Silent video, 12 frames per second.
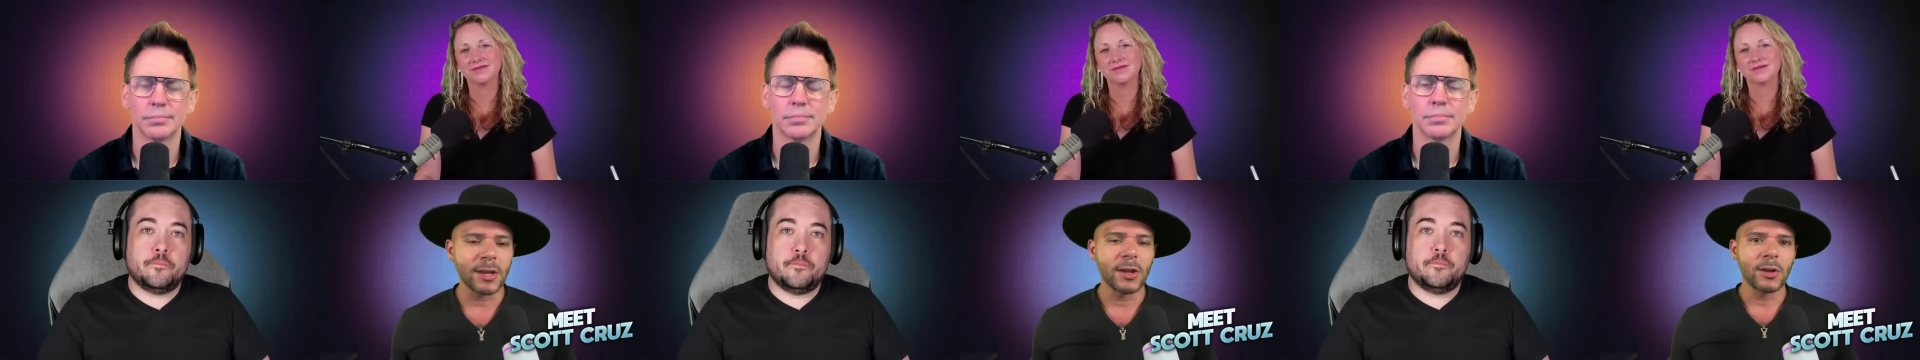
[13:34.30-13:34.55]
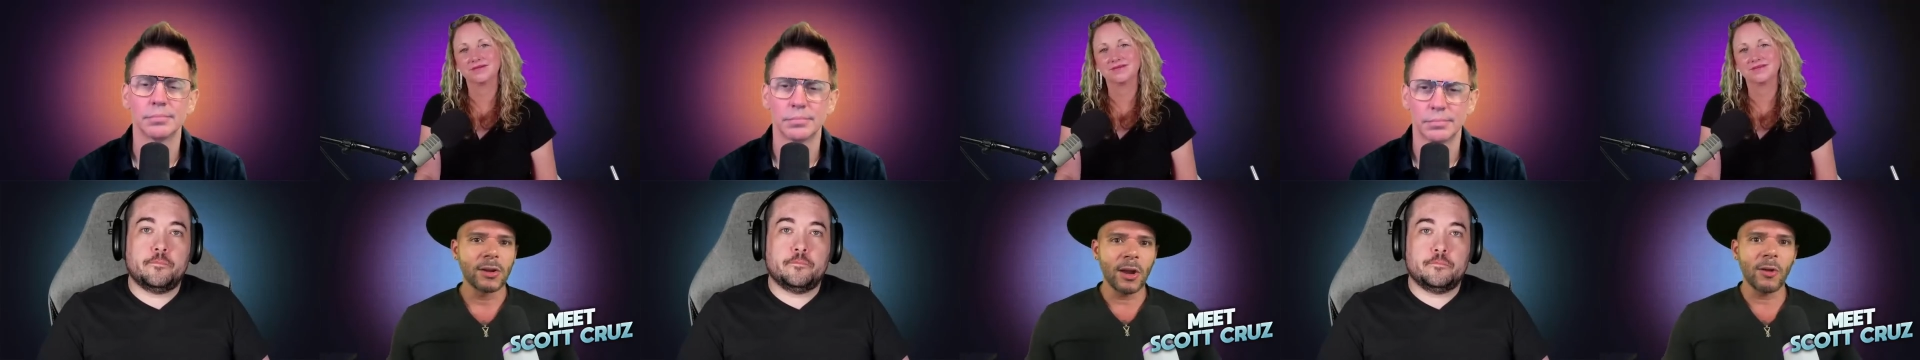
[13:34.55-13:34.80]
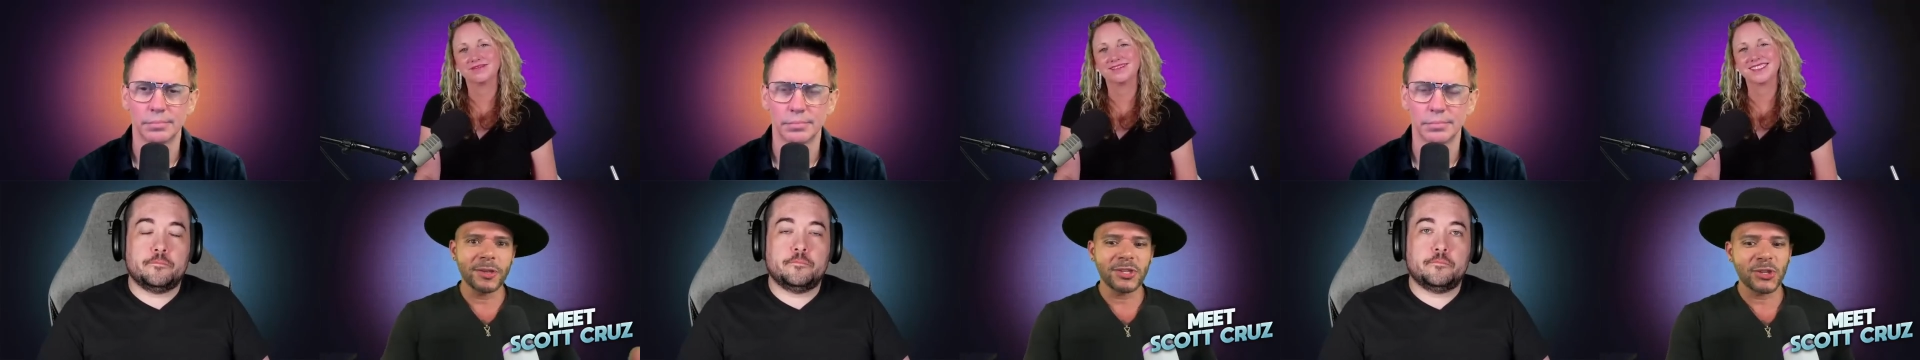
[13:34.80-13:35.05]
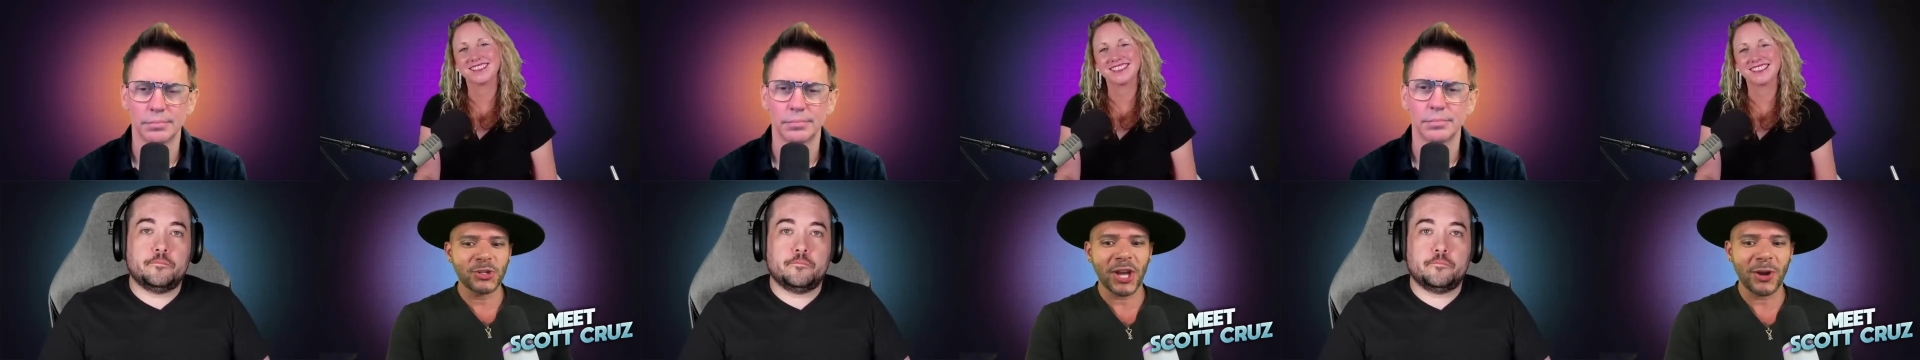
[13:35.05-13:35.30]
Speaker 1: It's like, no,
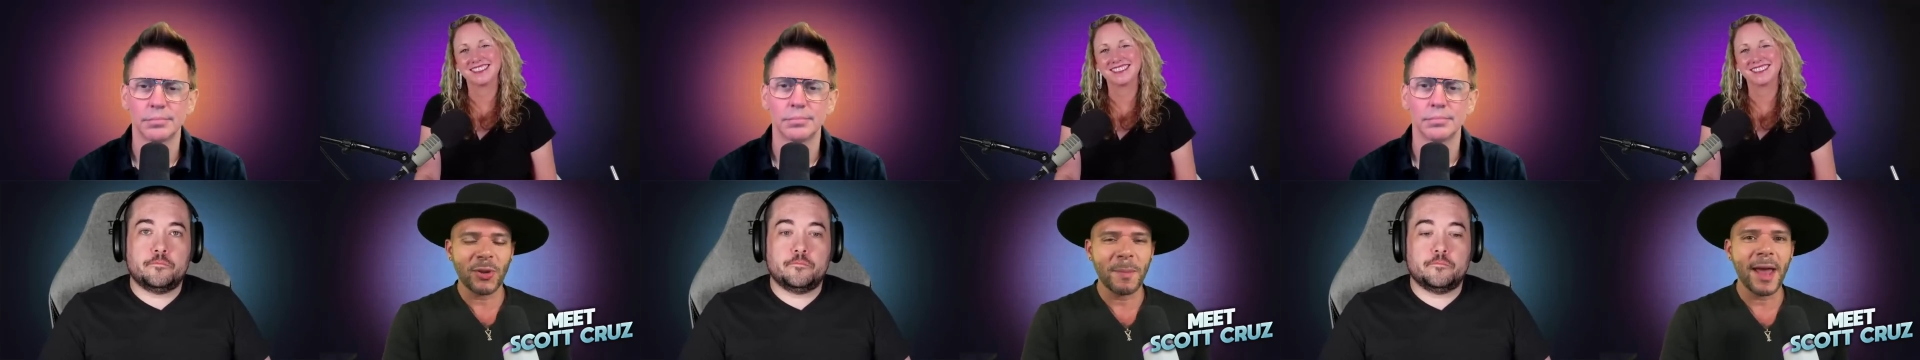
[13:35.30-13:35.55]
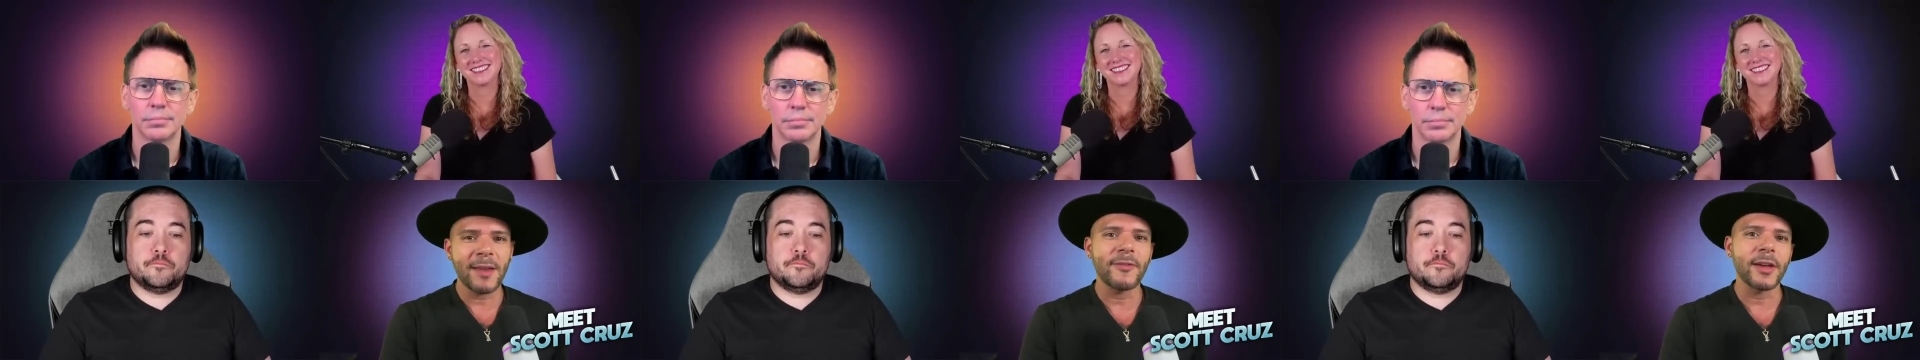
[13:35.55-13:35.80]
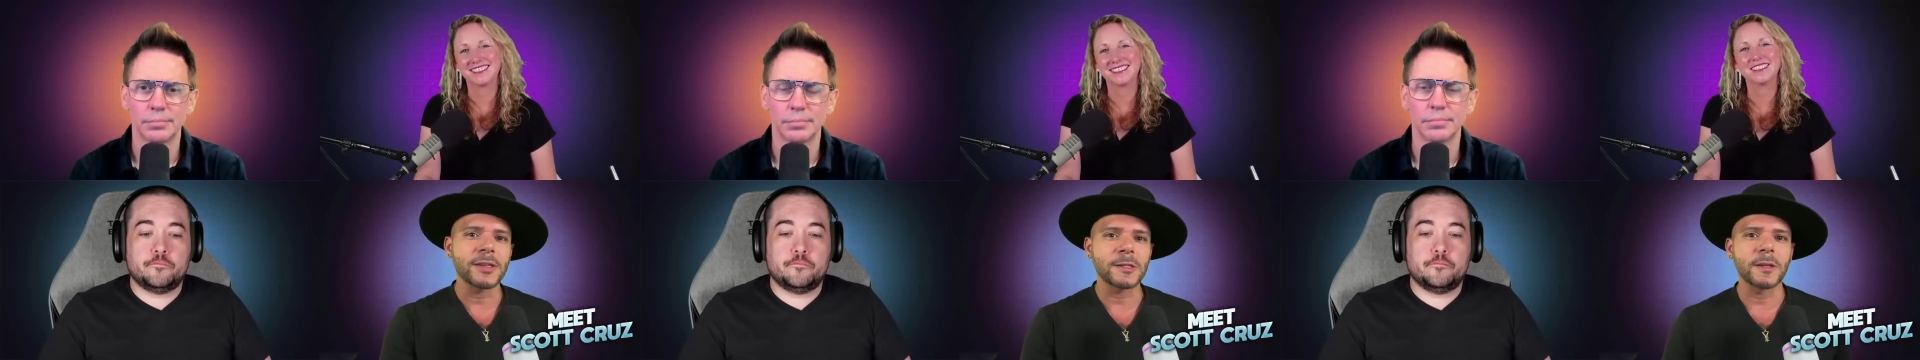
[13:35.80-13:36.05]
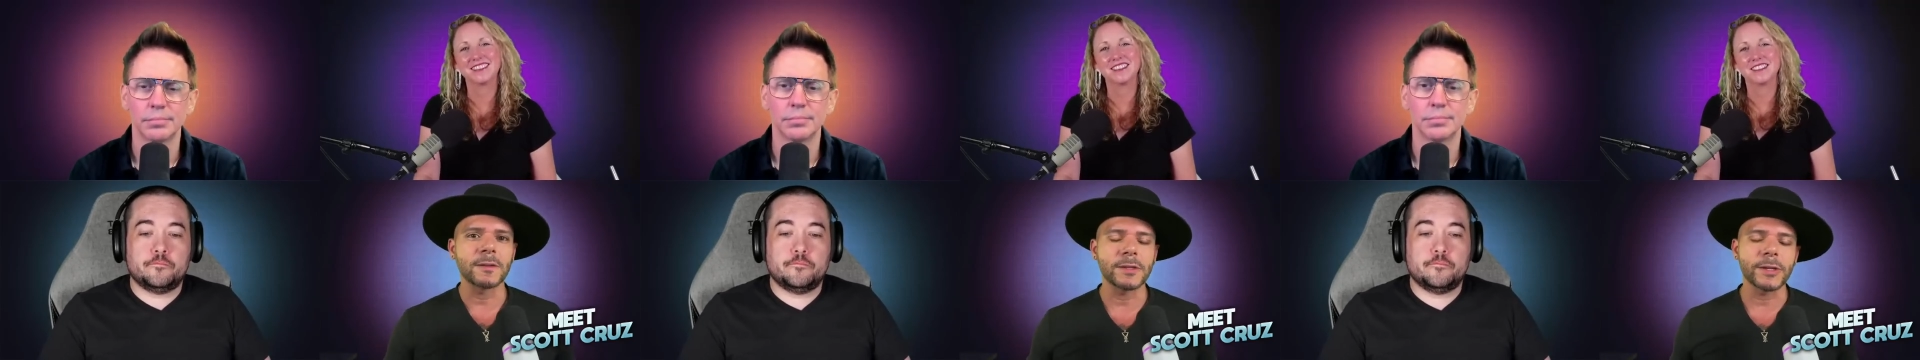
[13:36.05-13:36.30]
this is the channel to
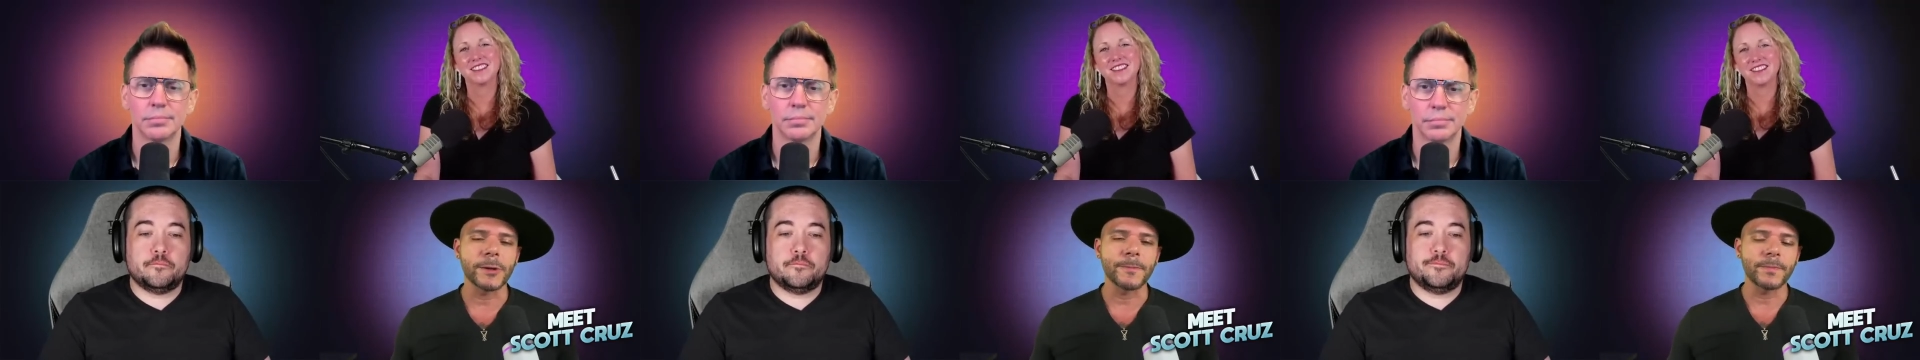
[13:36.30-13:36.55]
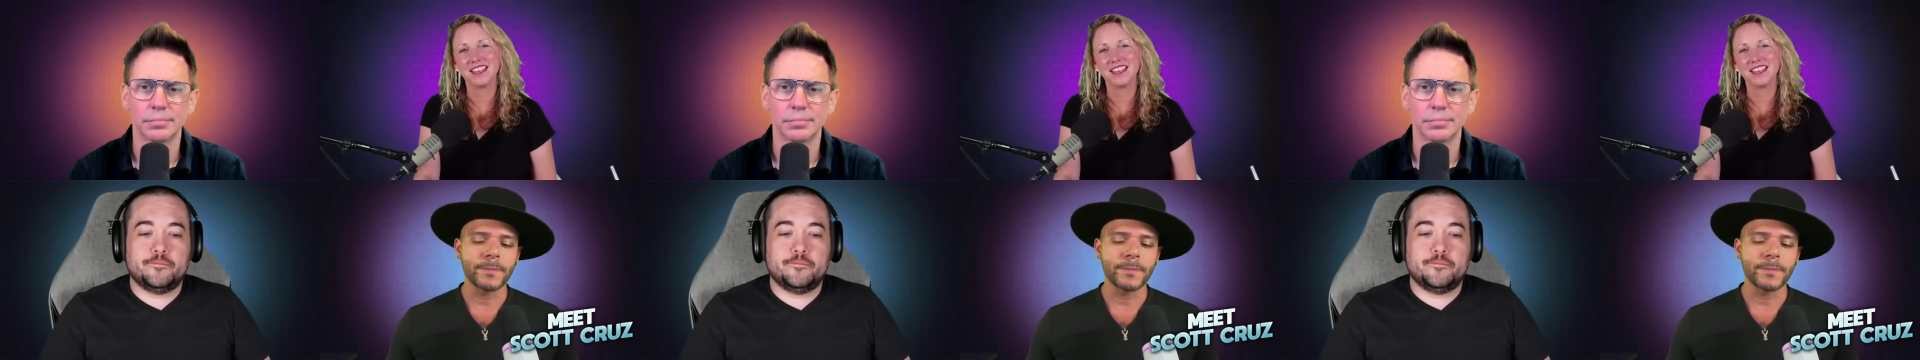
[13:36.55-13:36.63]
manifest it. So,